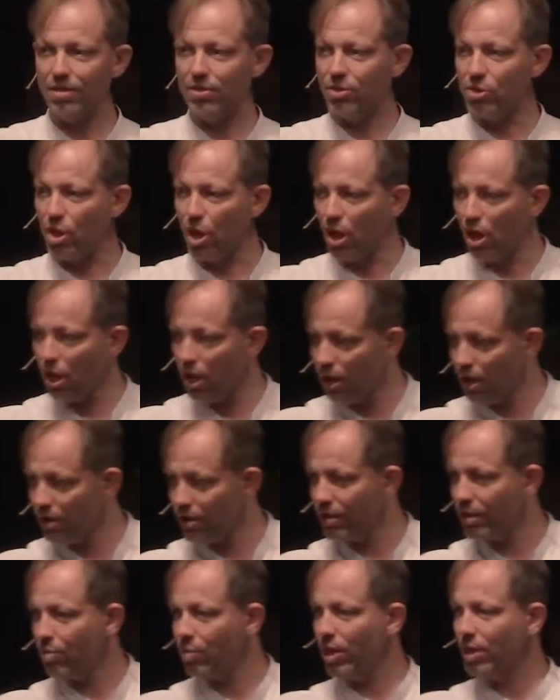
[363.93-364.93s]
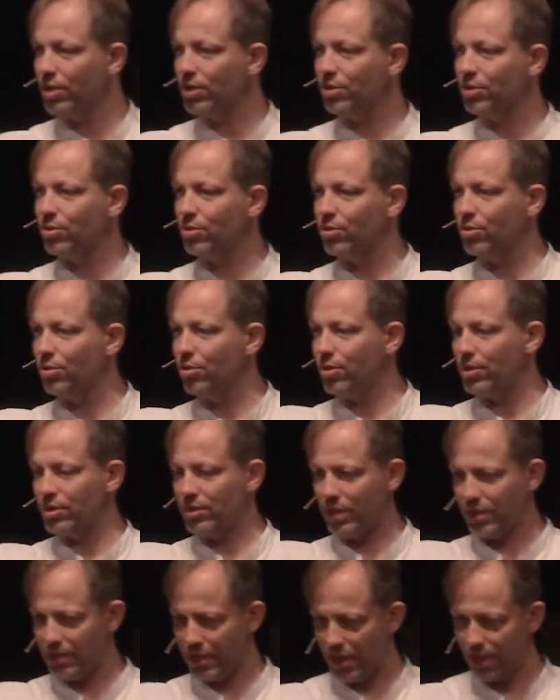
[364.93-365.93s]
John, the one who
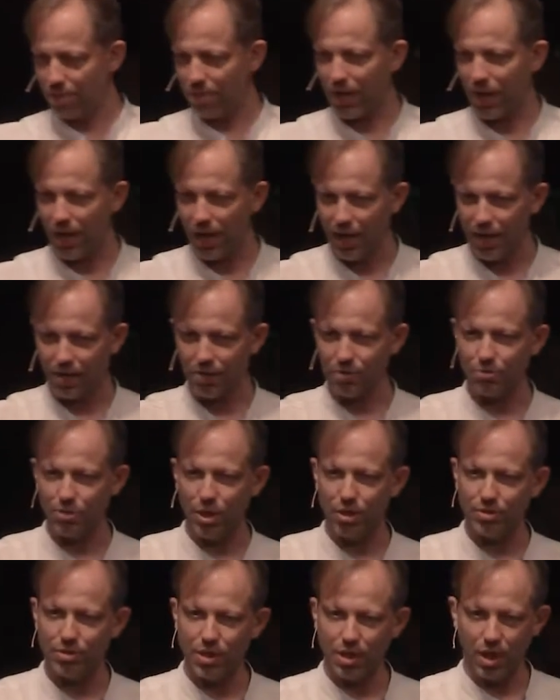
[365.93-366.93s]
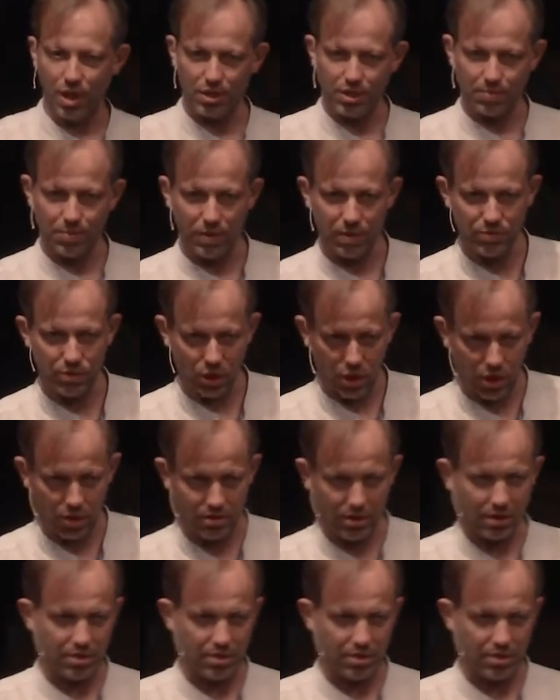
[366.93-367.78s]
is the deep guy who wrote the Gospel of John,